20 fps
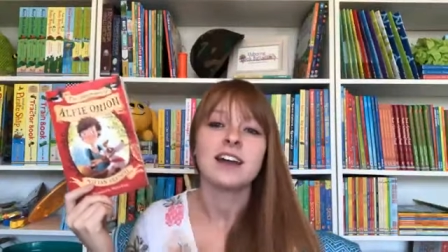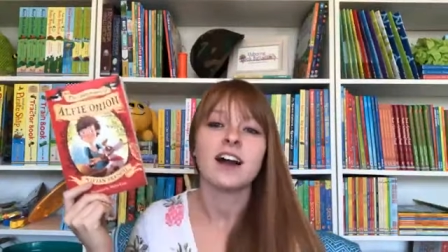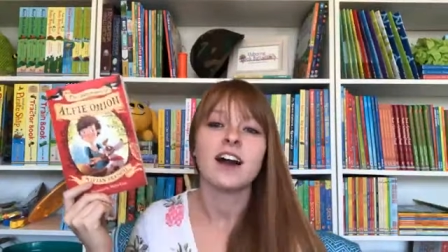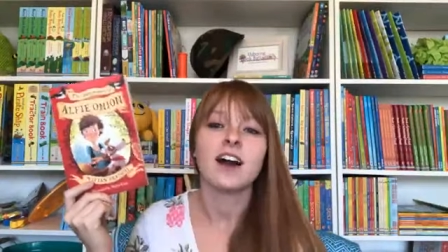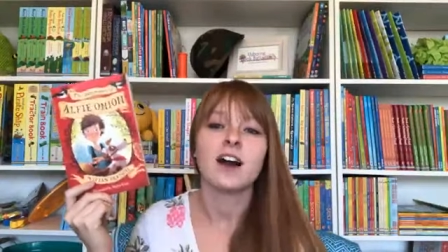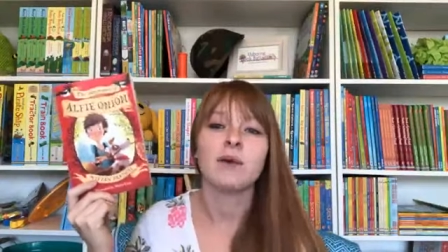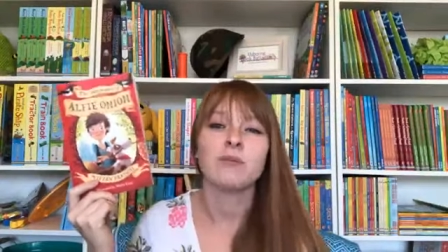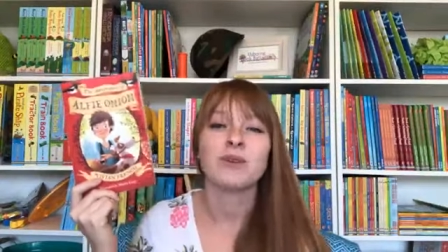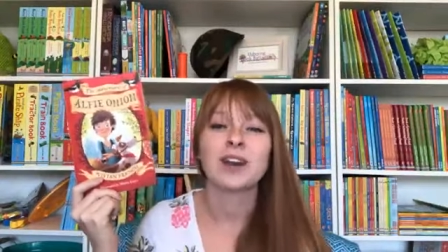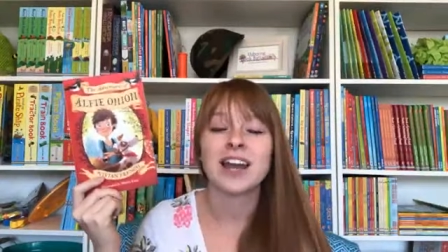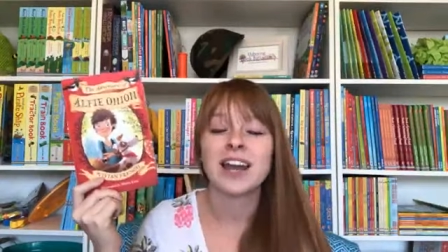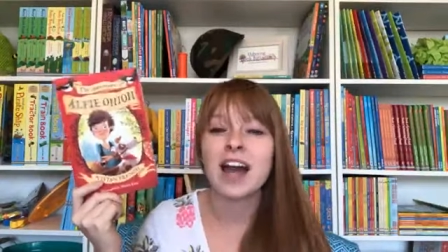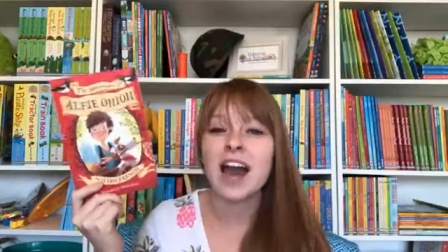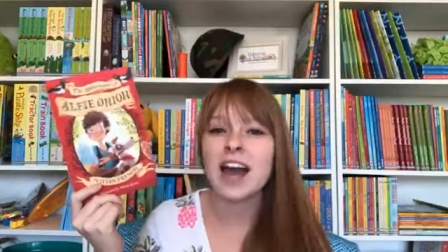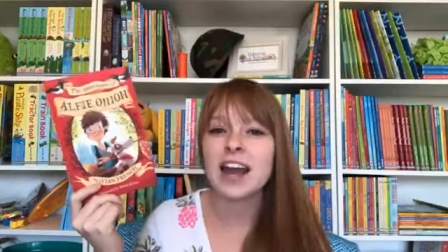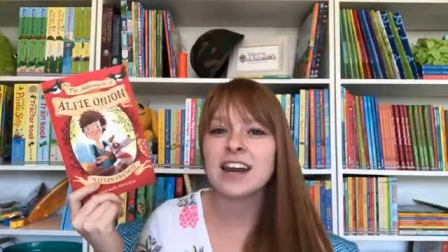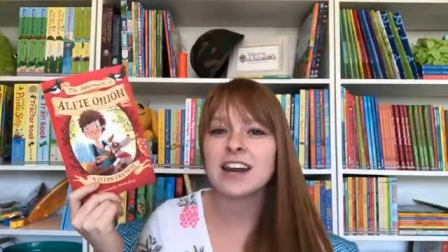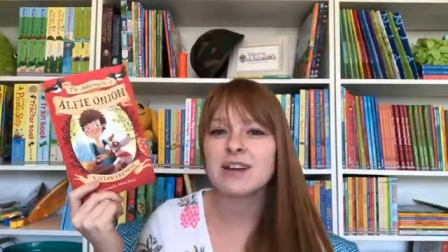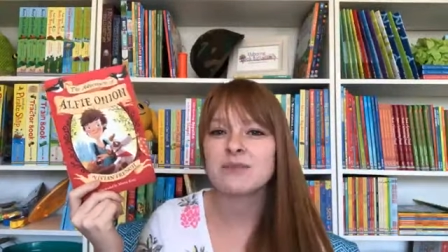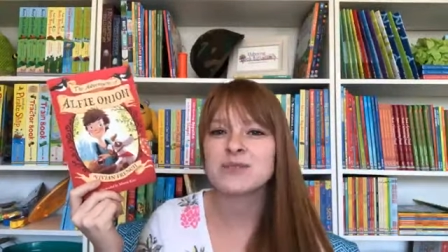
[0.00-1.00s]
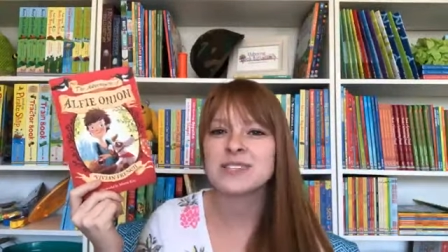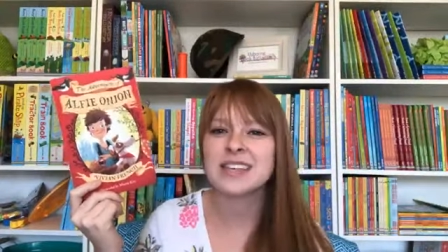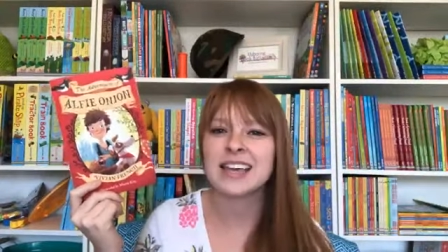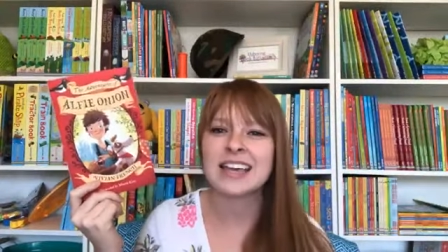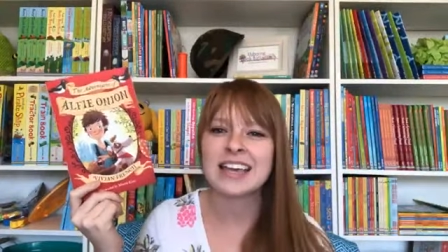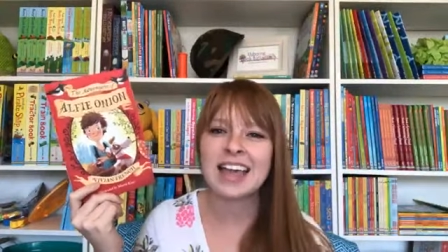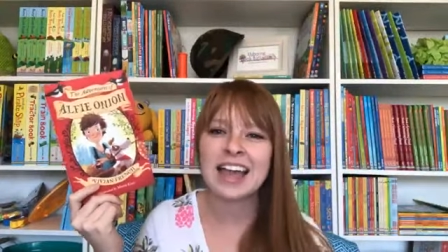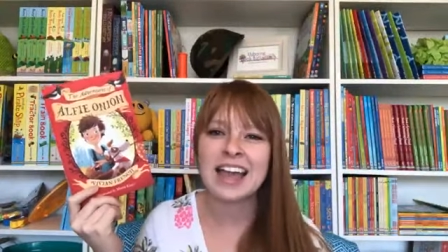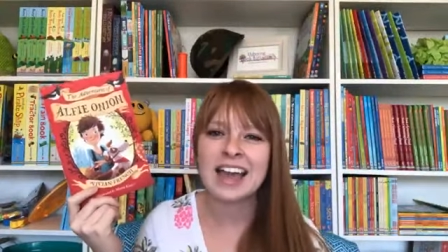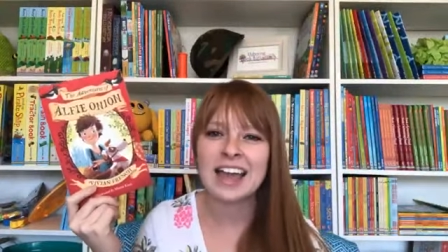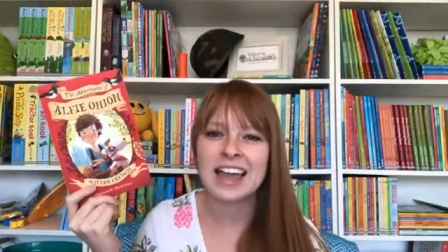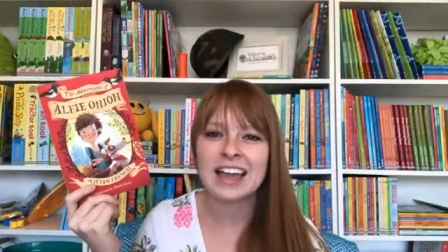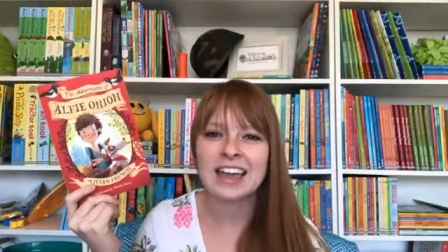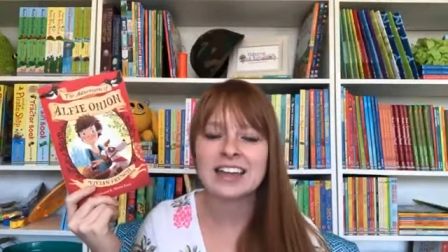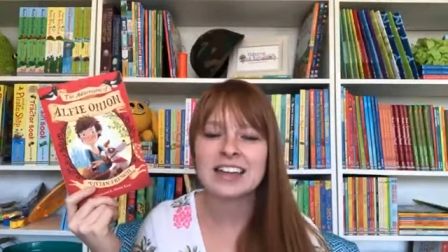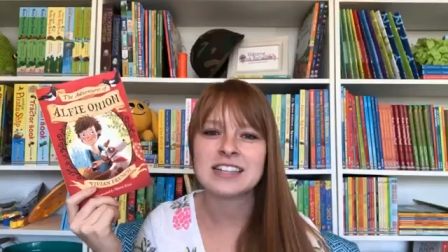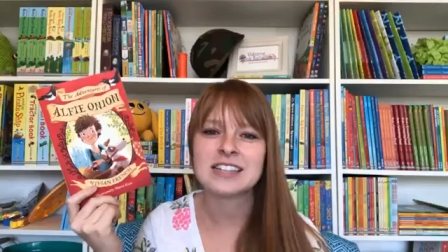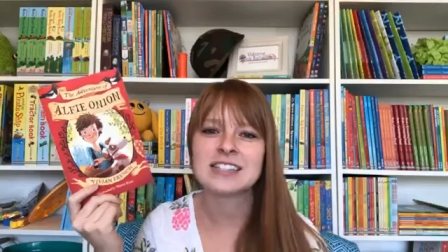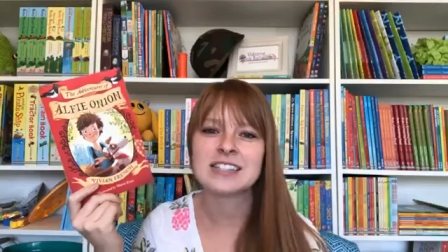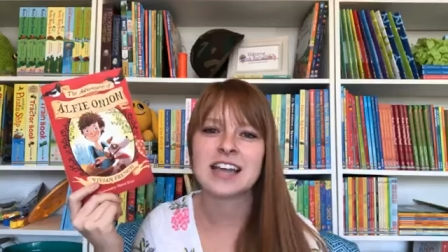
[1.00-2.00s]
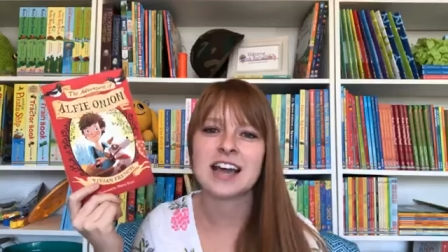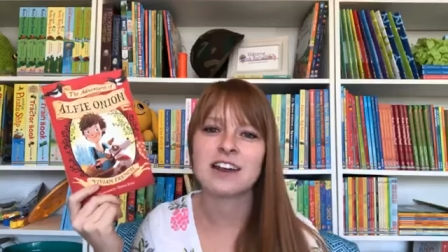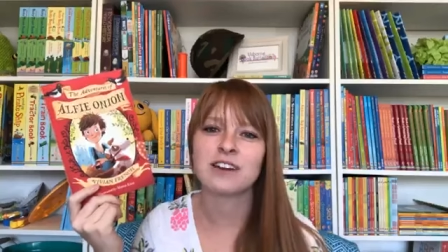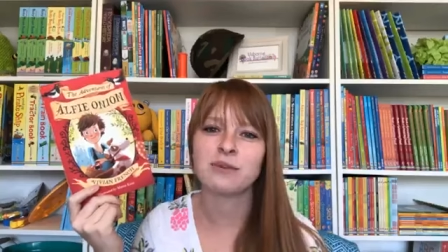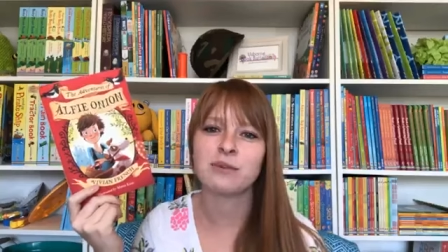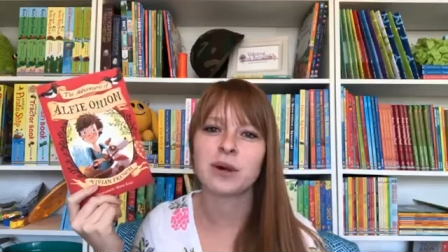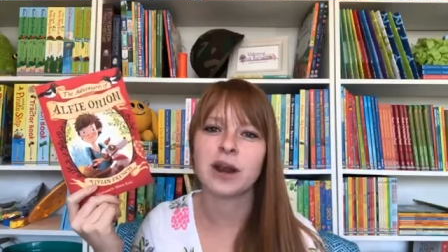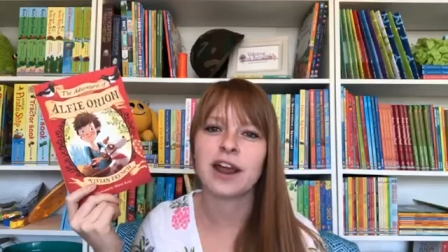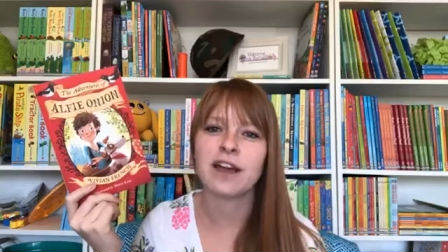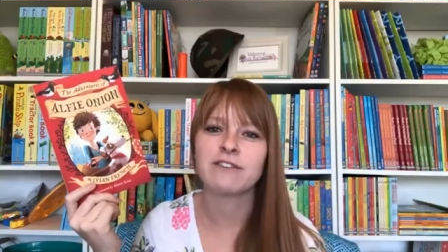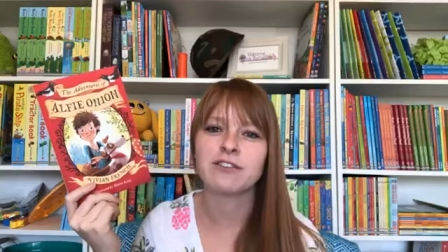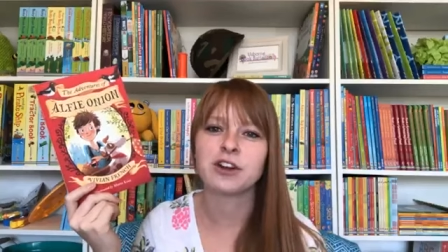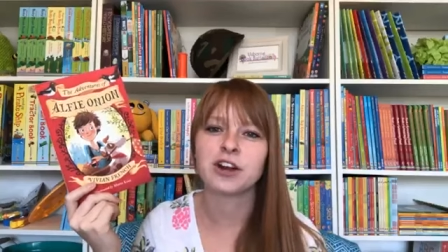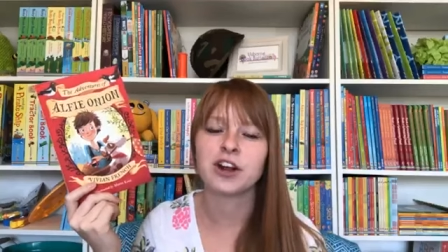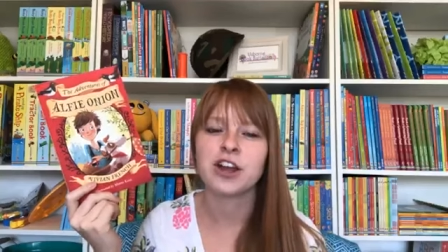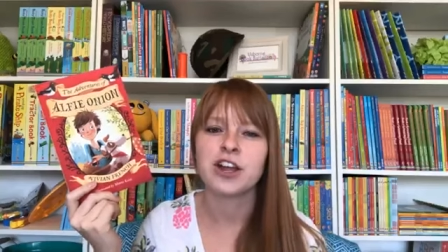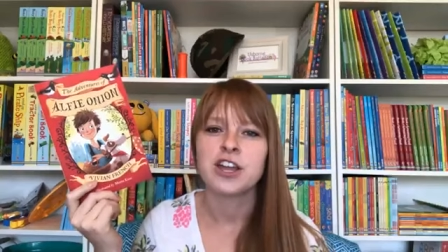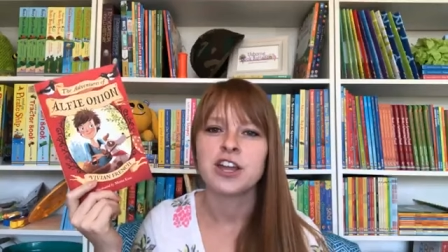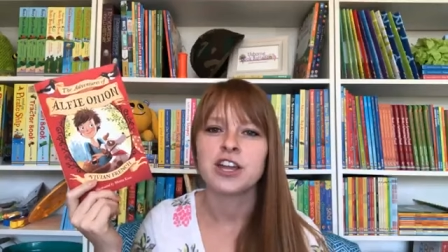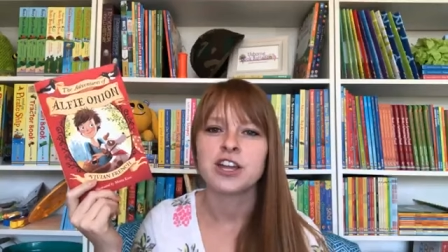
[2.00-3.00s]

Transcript: Um, when I got it, I was like, eh, it's kind of whatever.